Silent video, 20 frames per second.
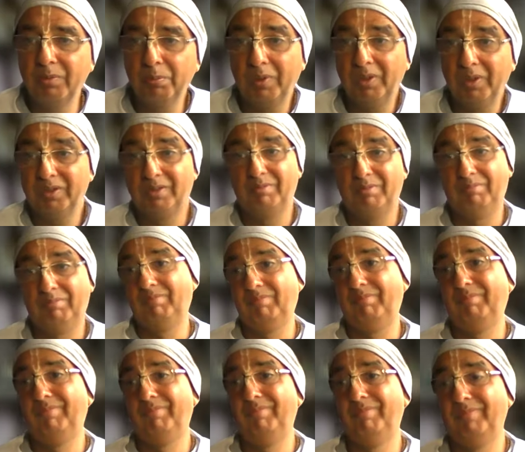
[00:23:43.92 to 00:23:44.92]
But
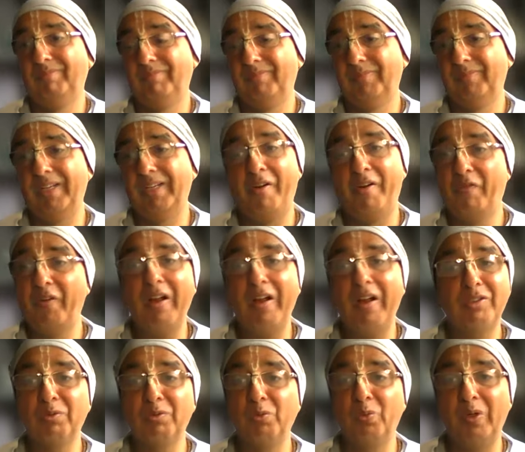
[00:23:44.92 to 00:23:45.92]
then if we
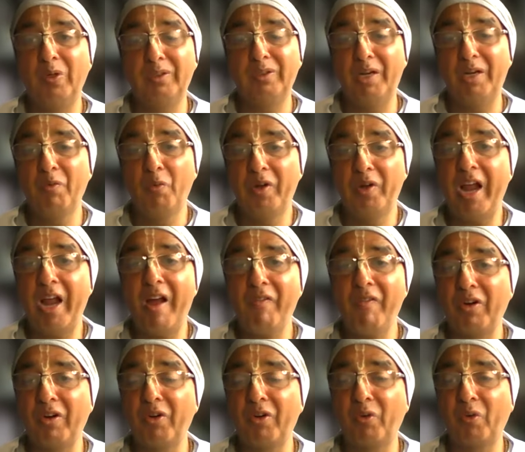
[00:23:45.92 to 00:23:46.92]
have, then we
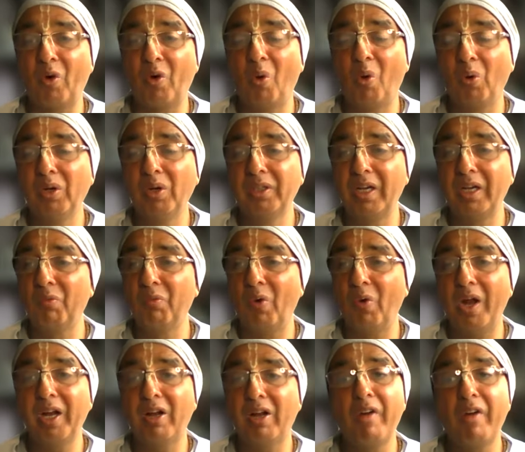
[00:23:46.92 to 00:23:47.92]
have control, then
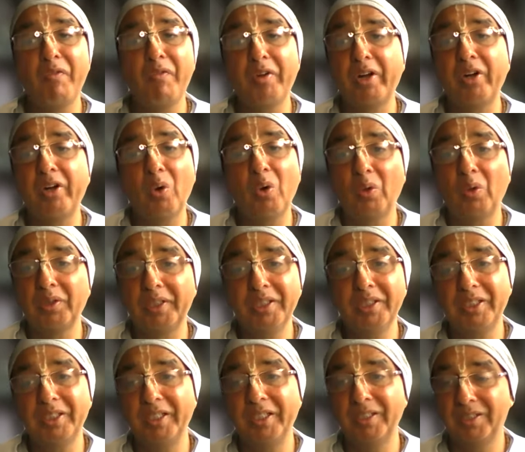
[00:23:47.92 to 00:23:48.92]
why can't we control
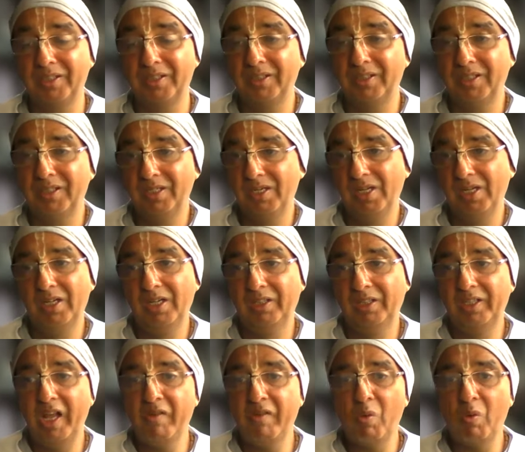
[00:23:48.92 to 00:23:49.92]
these things?
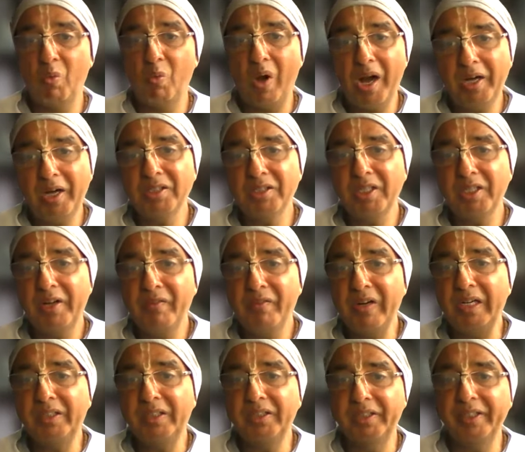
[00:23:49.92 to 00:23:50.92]
Therefore, why does a
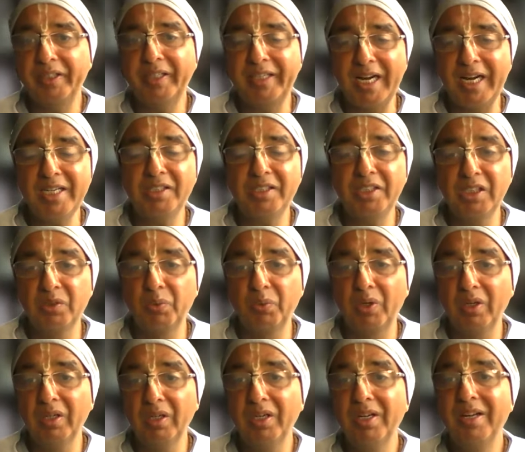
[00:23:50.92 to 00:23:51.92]
living entity against his
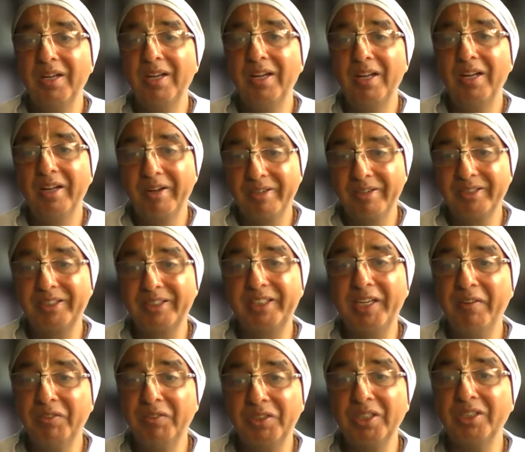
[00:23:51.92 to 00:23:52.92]
will
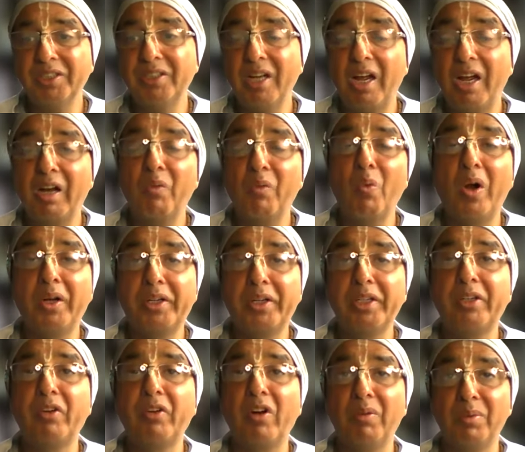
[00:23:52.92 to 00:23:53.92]
receive such
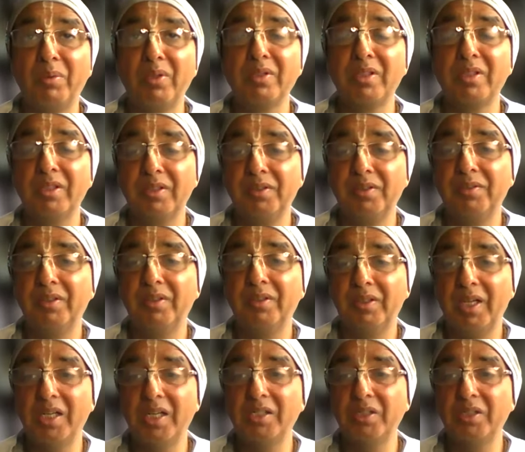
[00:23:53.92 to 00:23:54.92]
unwanted troubles?
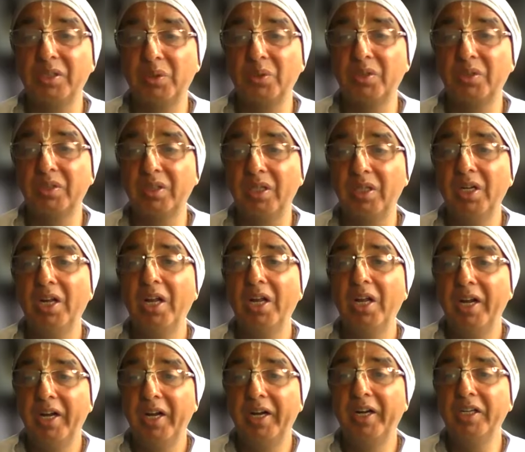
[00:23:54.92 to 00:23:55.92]
That's the question.
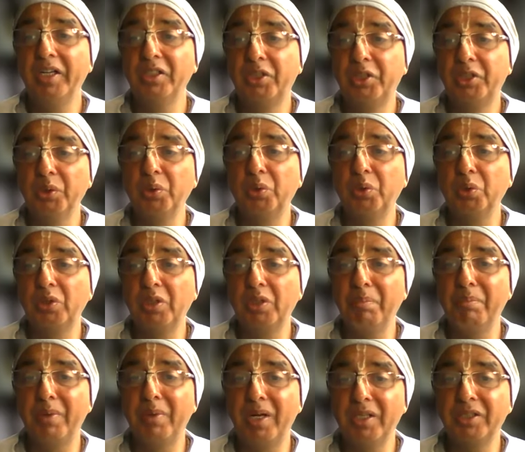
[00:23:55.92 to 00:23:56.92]
It is due to the
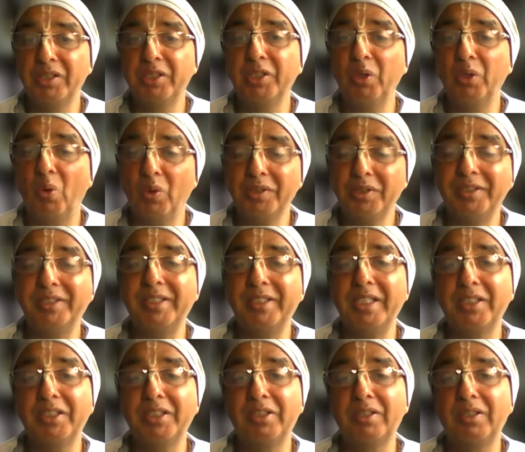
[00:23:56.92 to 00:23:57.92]
mercy or
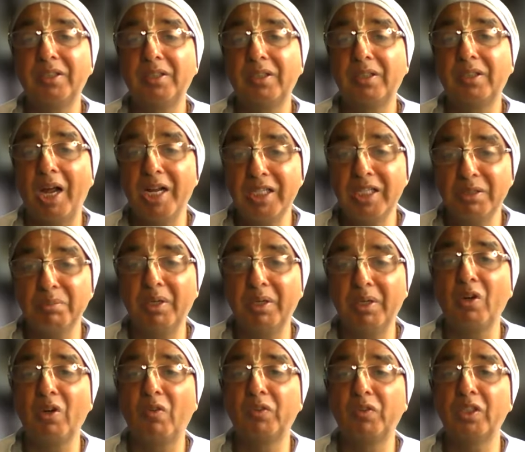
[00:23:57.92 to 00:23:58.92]

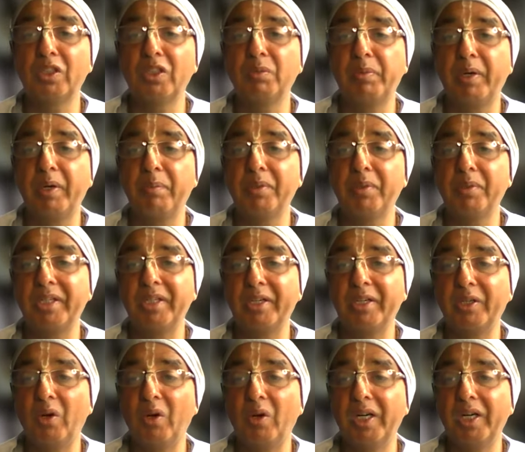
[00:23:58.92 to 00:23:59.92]
chastisement of the Supreme
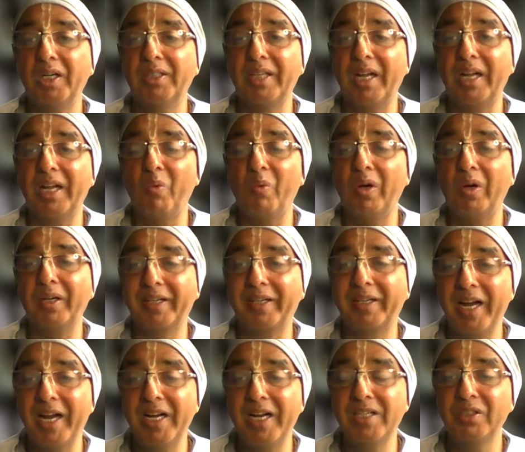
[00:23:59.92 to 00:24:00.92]
Personality Godhead that one
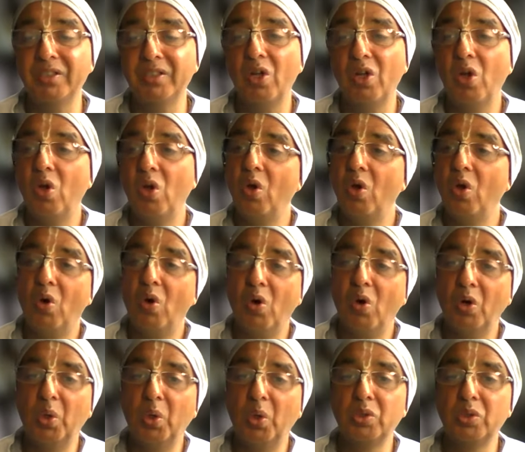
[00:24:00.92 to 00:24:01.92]
gains
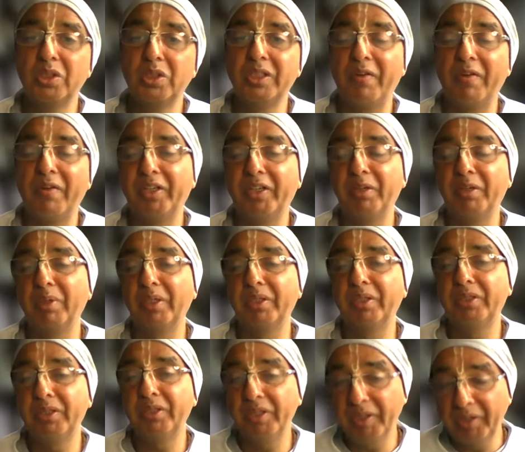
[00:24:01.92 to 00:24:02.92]
or loses everything
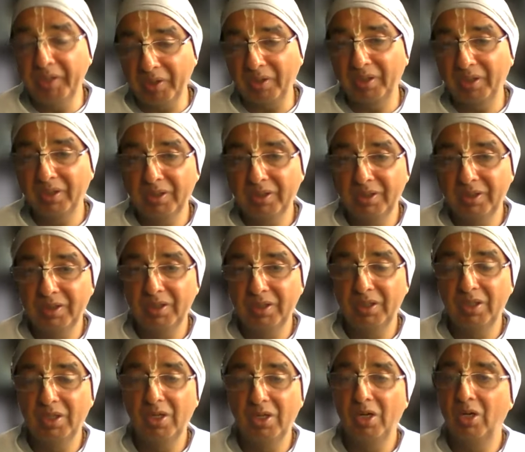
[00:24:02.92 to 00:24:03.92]
material.
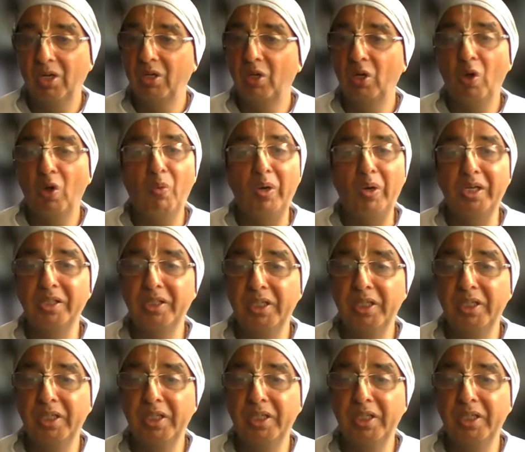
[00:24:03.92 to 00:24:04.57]
No one